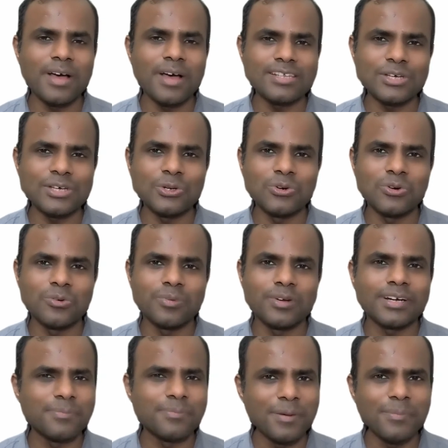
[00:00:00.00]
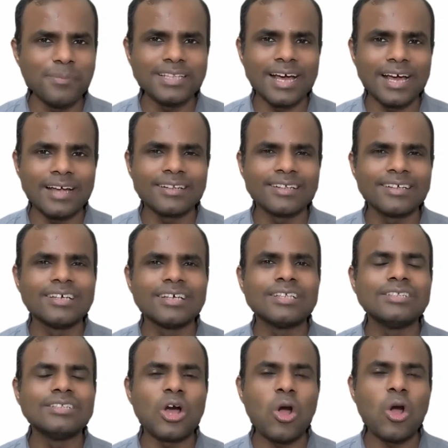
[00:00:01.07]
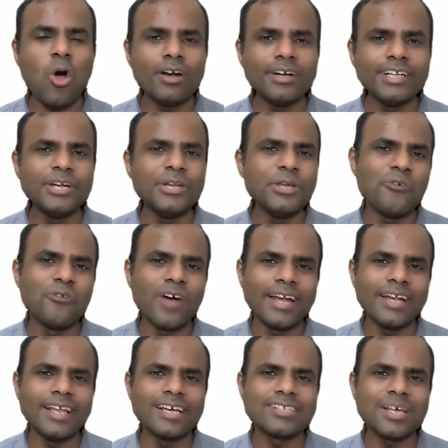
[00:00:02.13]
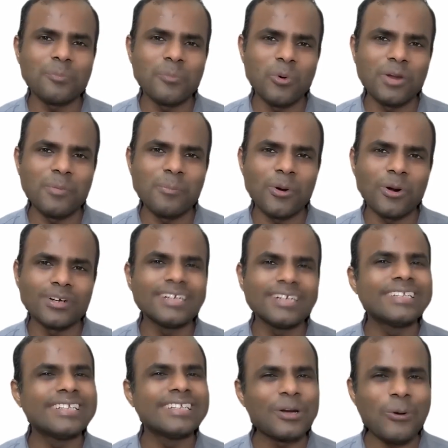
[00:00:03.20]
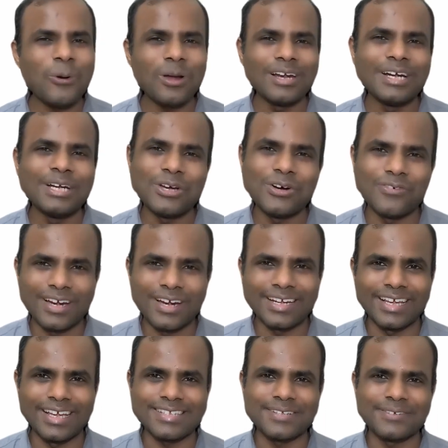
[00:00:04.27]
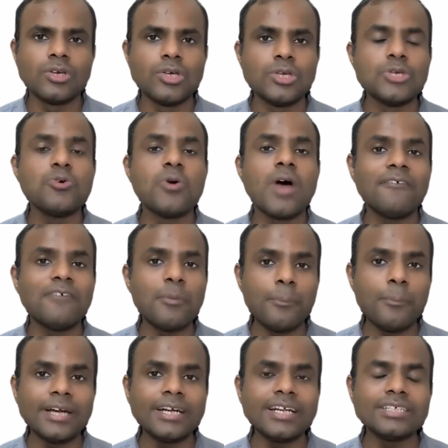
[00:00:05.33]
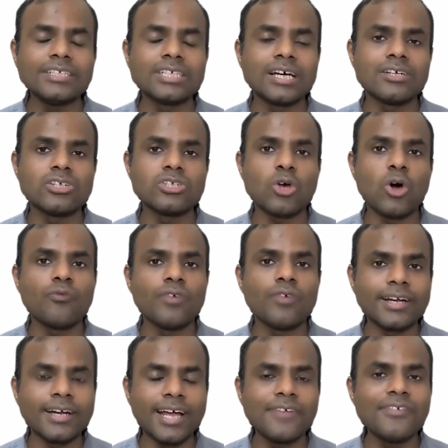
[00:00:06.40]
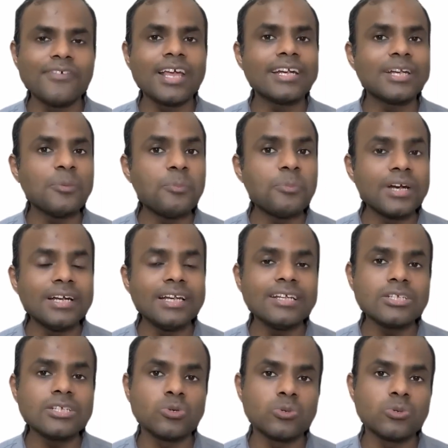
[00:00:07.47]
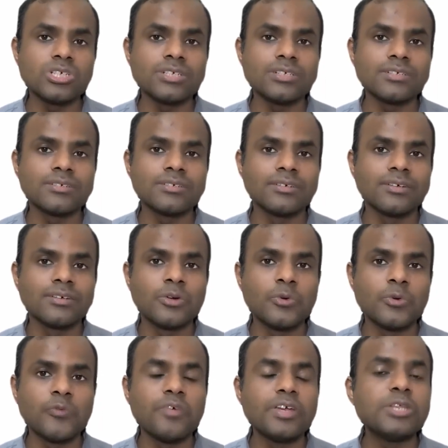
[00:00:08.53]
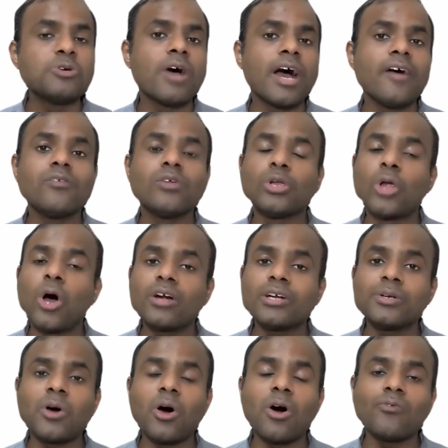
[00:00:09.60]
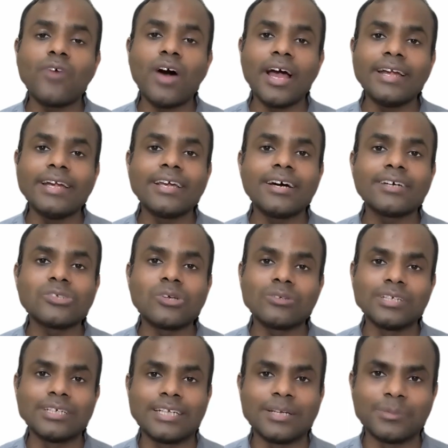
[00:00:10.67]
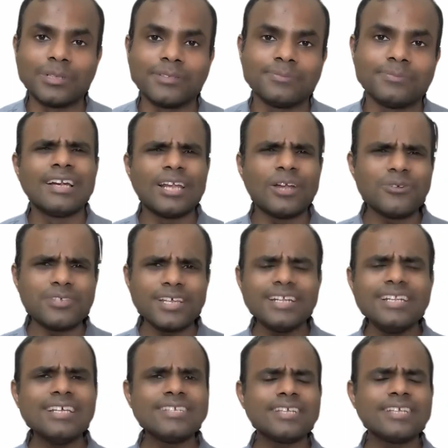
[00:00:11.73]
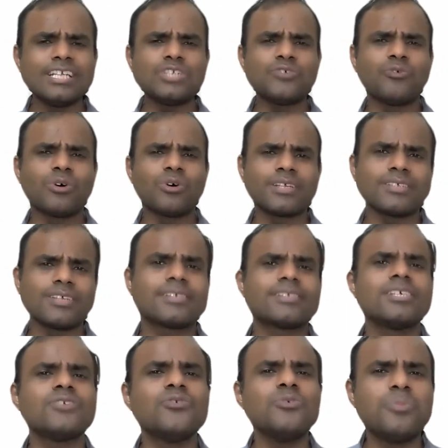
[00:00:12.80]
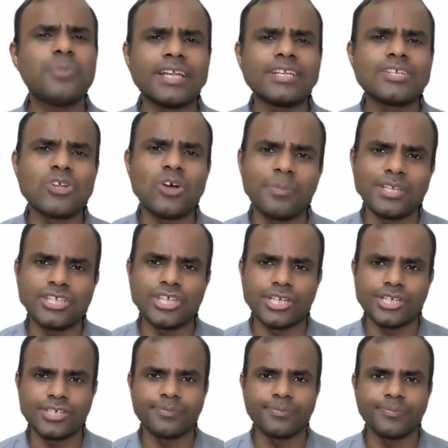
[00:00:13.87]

as a group, remember that the quantity of ideas are more important than the quality of ideas. You have a better chance of arriving at a brilliant solution when you have a lot of ideas on the table. Now set the stage for a successful brainstorming session.